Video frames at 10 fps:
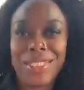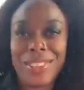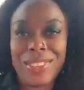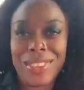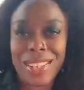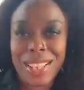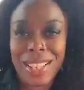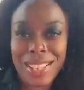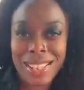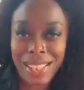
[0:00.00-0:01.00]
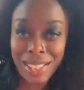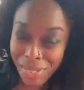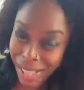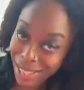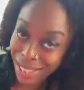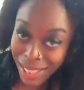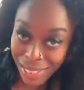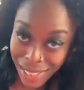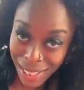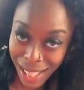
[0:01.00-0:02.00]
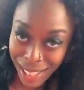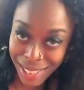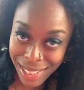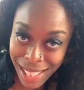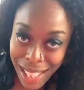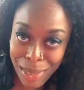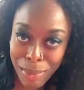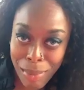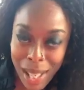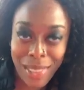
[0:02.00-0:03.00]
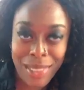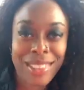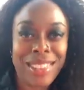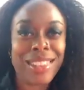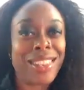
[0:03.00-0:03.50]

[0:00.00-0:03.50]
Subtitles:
you are solidifying the deal in that same amount.